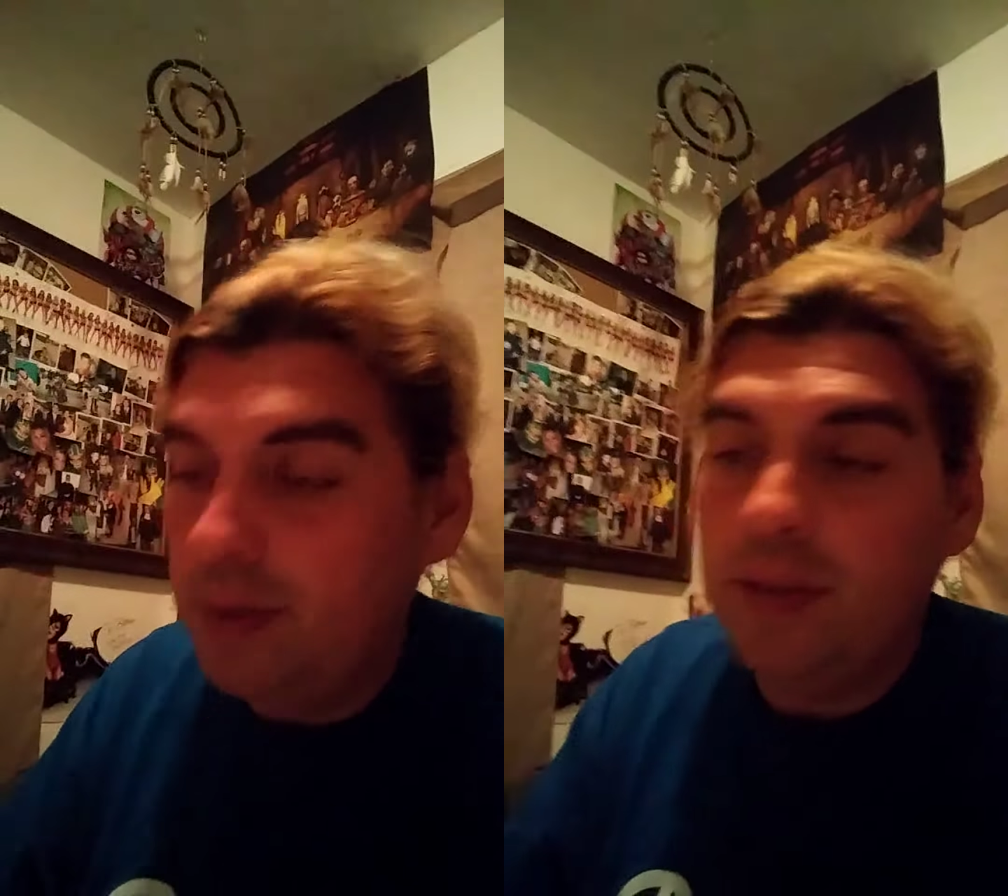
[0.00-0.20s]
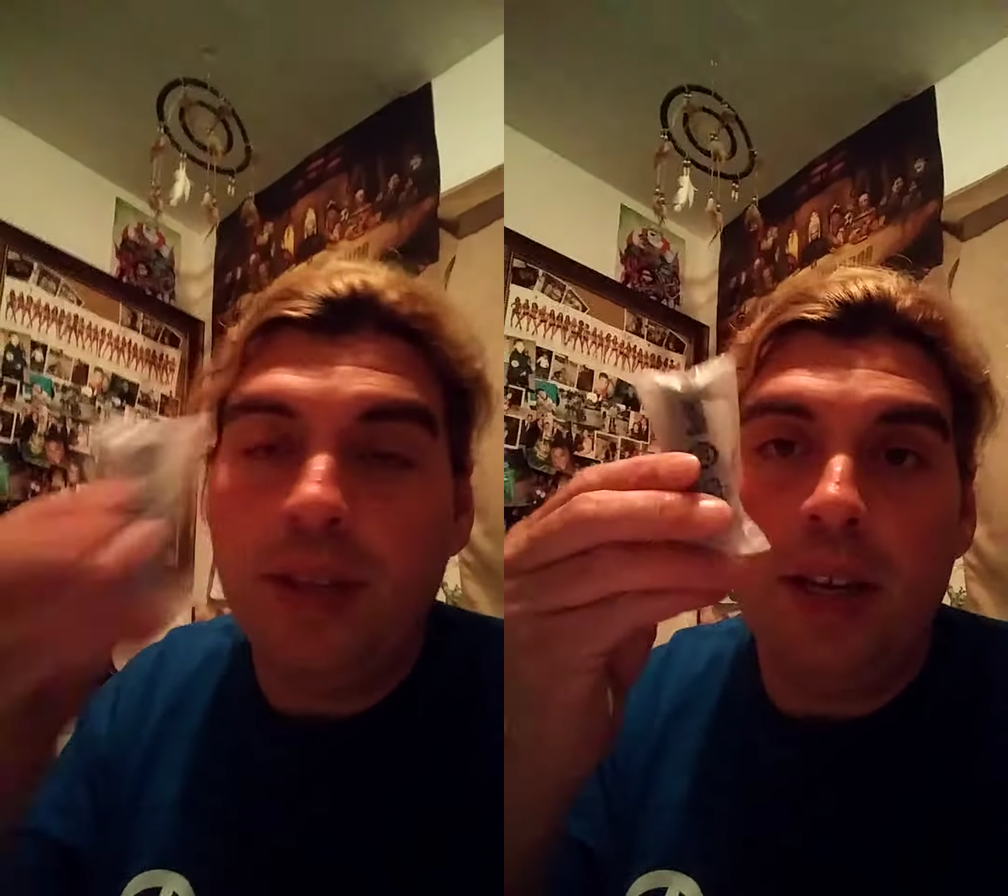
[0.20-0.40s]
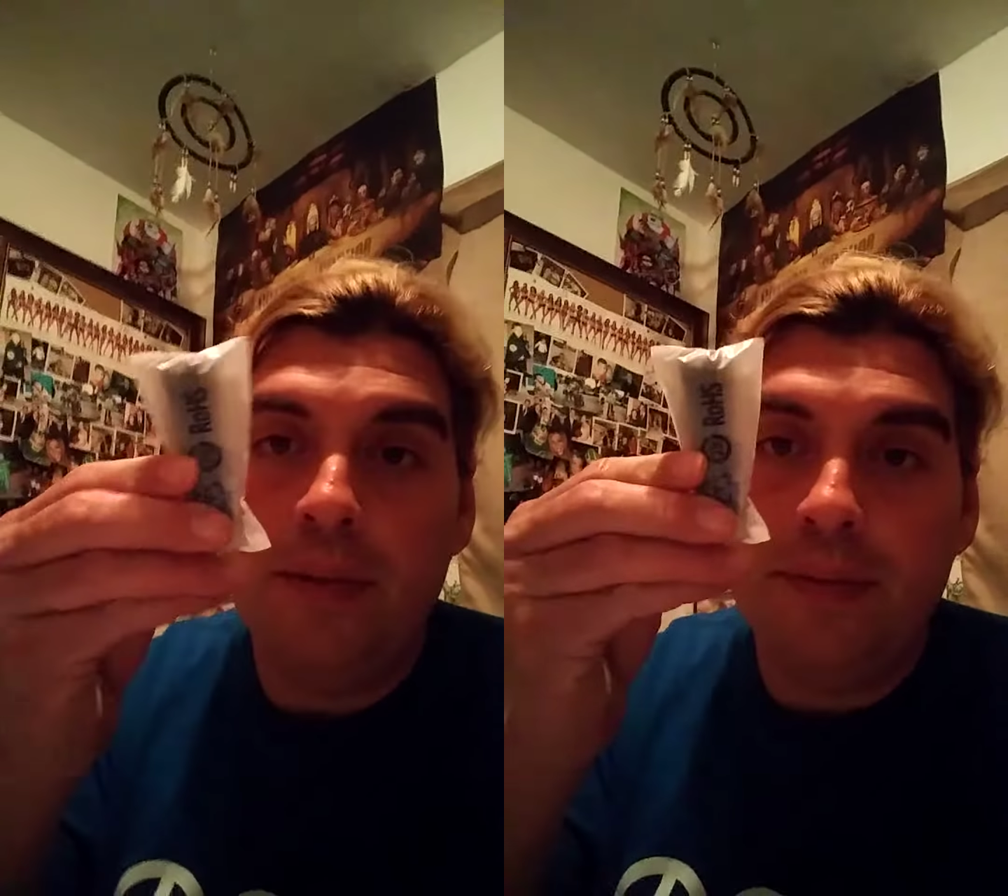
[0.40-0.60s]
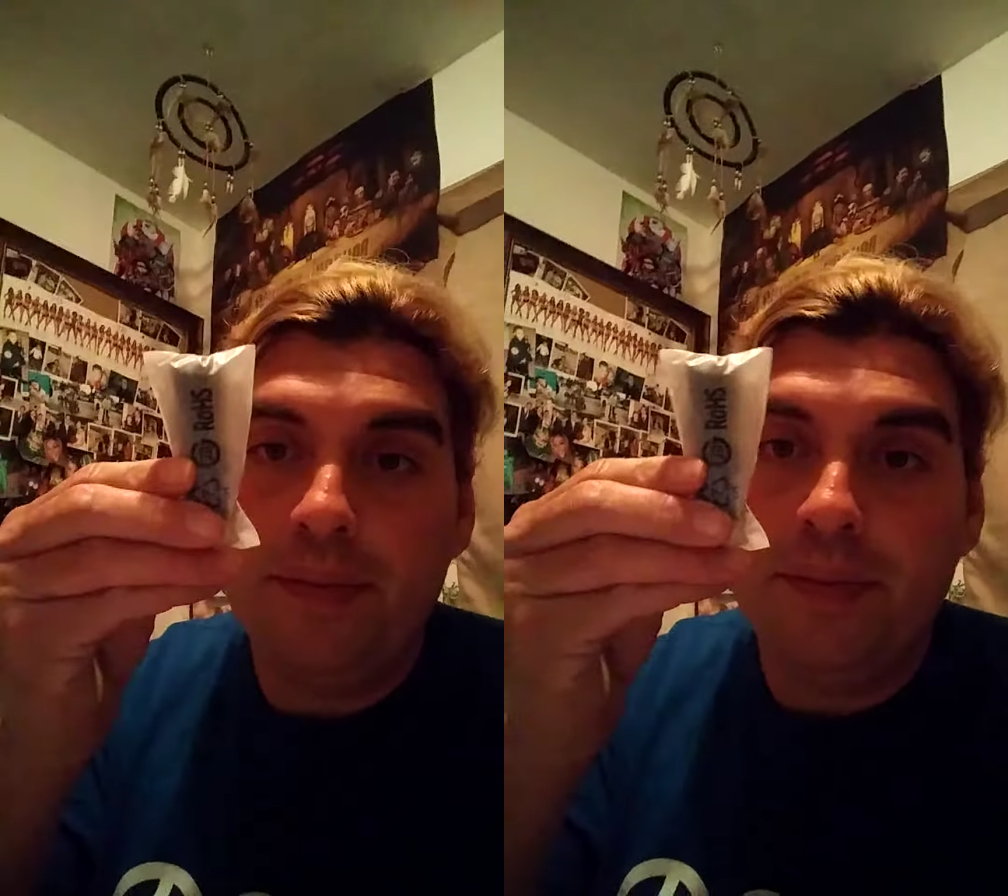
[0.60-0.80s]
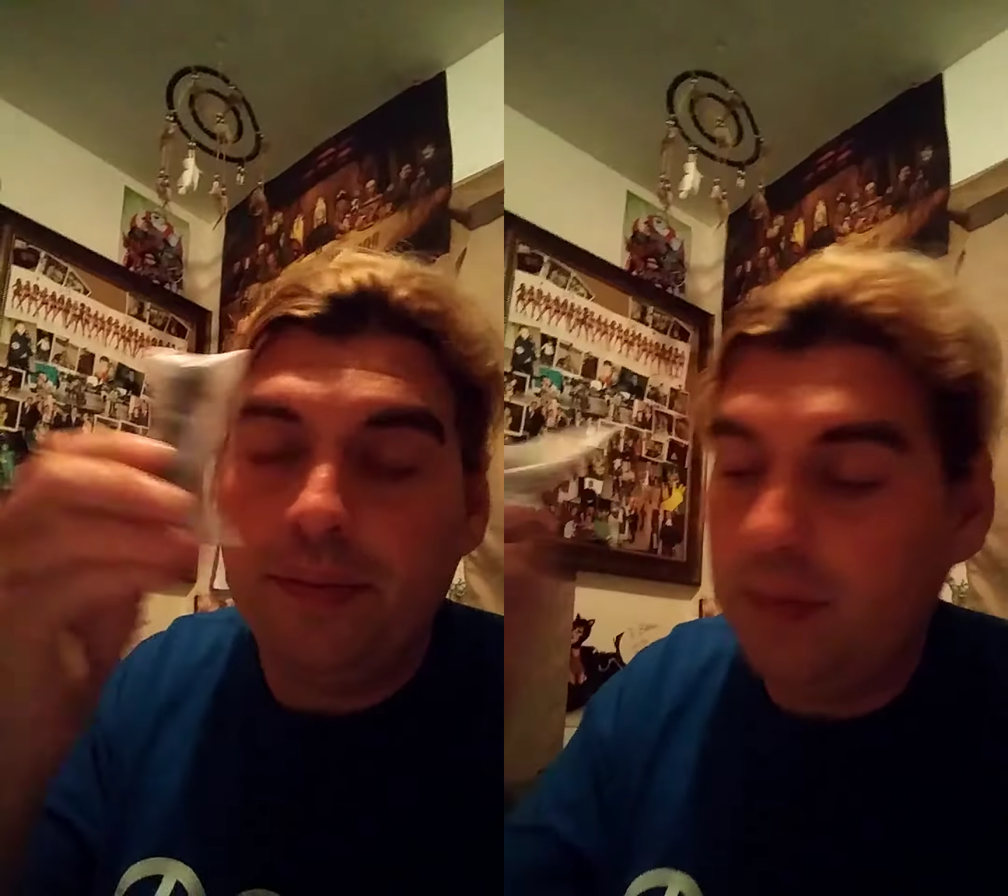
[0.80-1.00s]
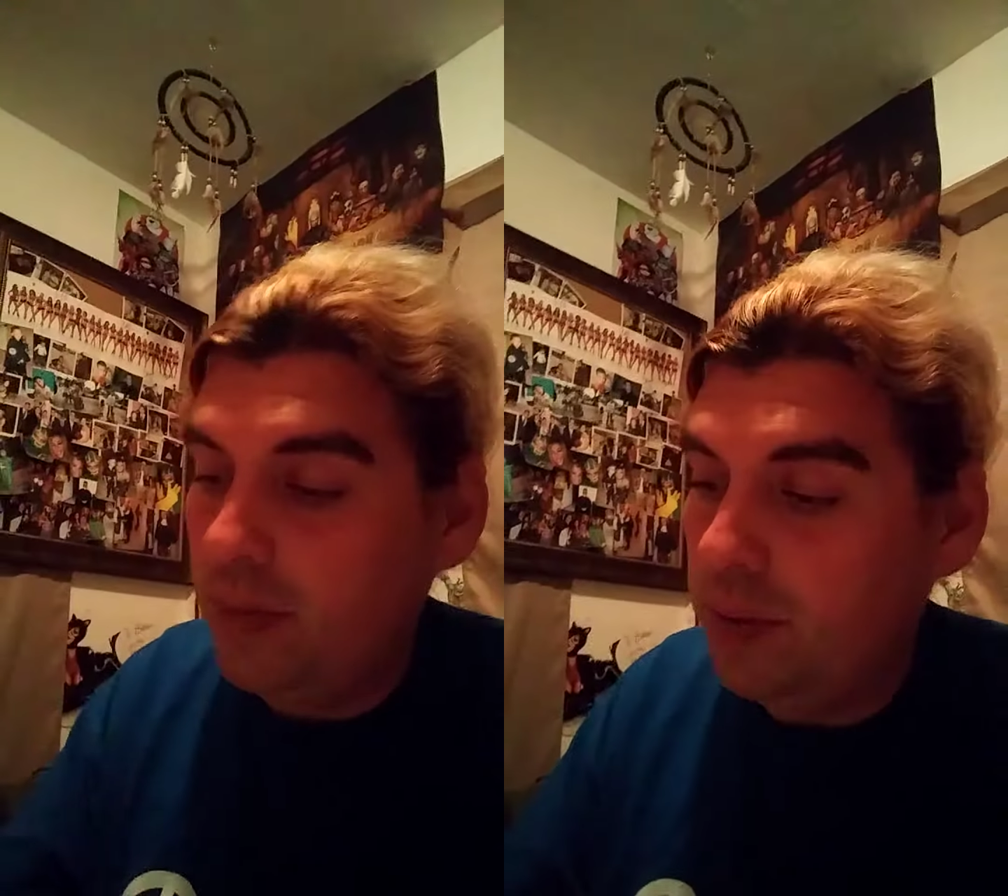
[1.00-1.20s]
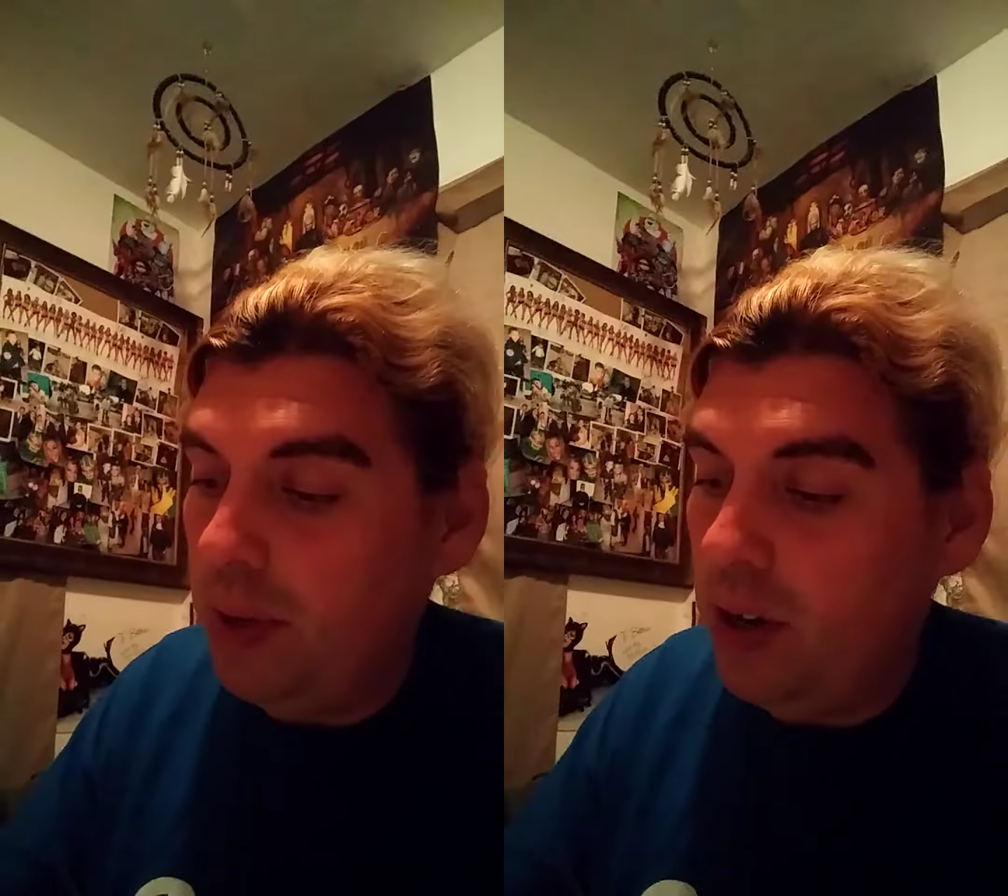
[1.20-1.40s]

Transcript: See? It's my